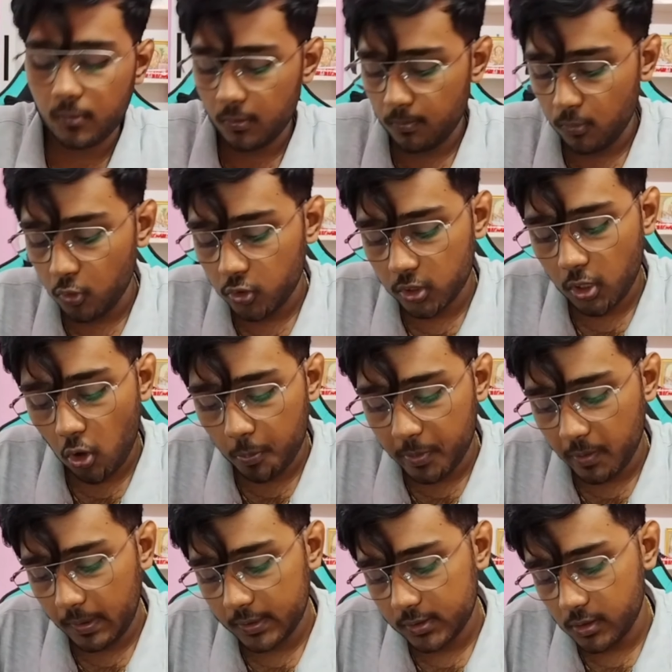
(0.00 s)
move to the
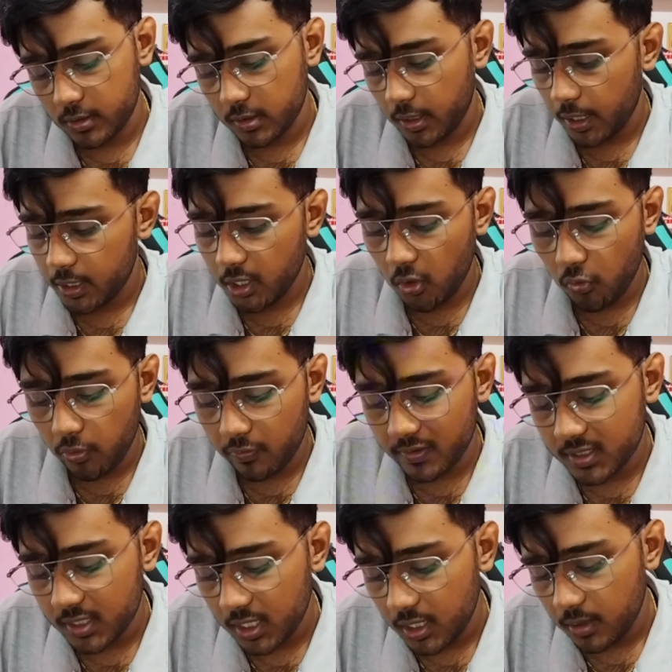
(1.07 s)
optimized solution. Right now, if you
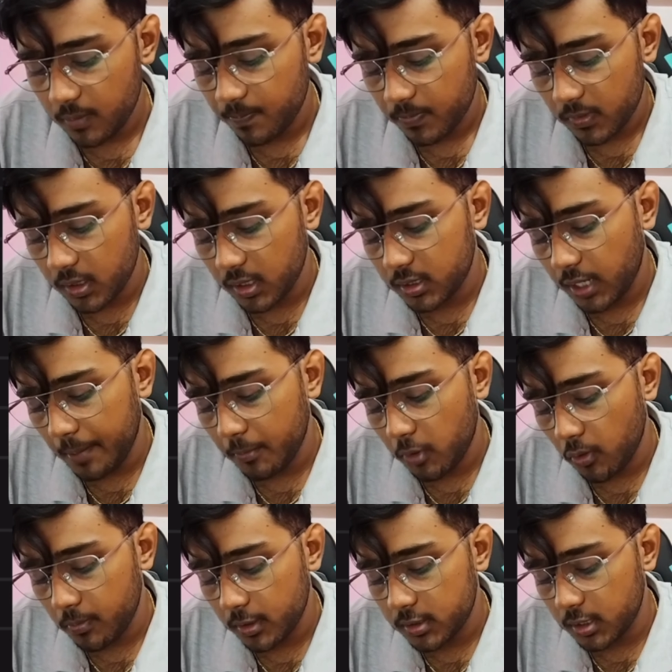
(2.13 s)
see, the time
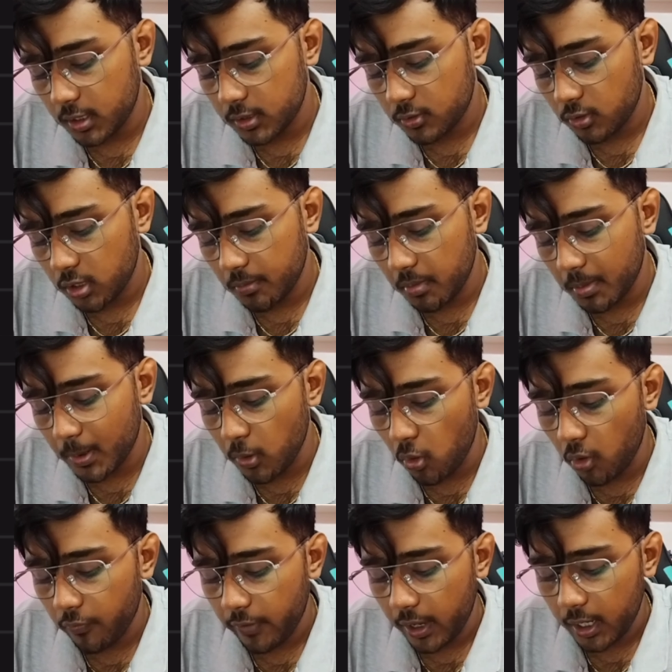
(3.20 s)
complexity is going to be big O
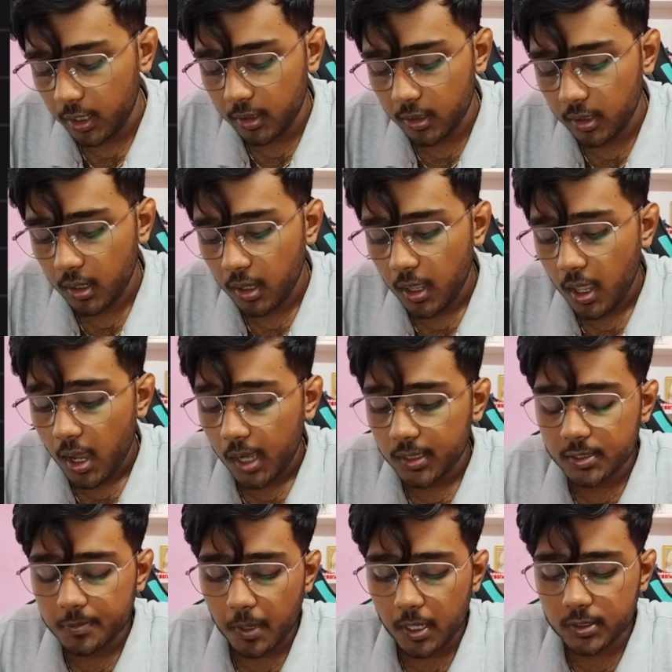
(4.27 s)
of n and the
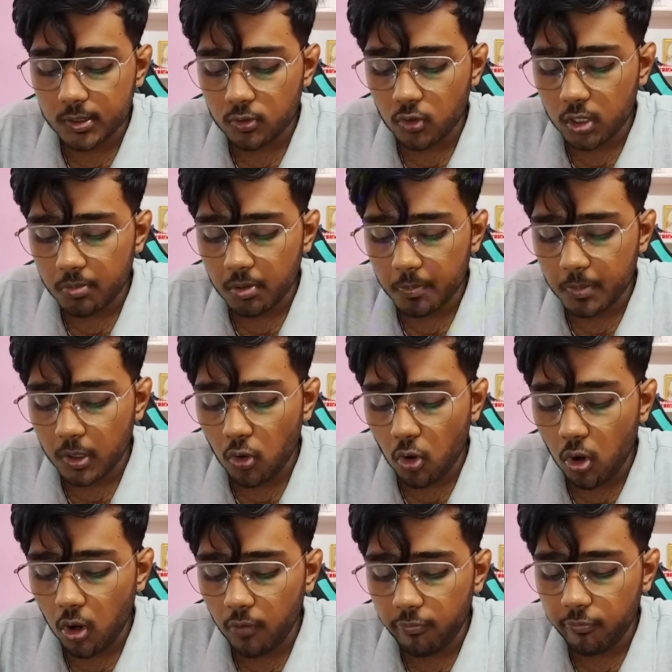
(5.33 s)
space is going to be big O
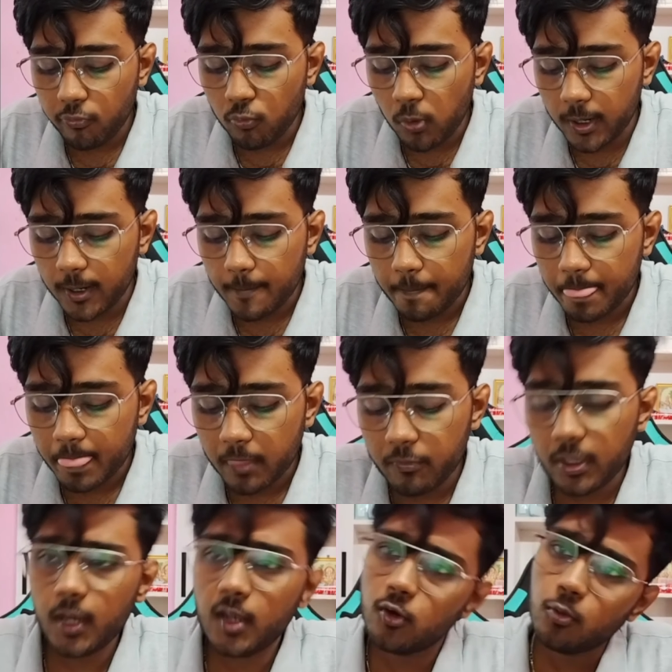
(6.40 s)
of 1. We
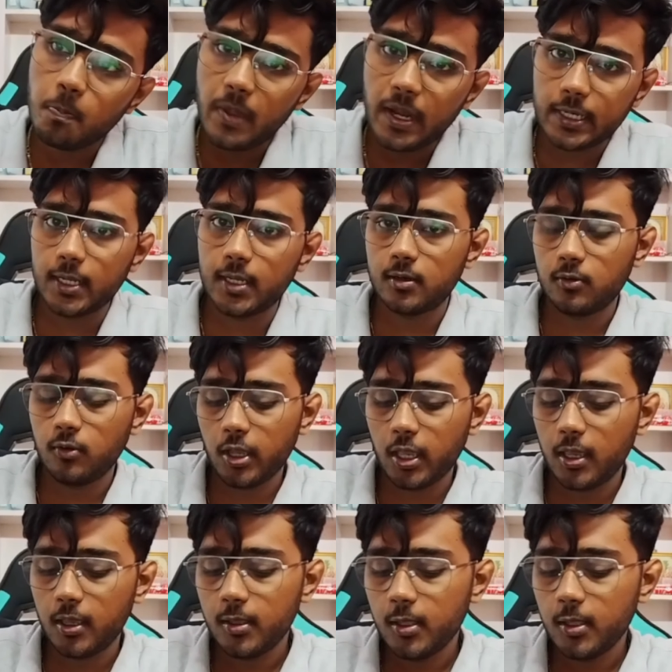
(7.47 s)
can do better. Okay.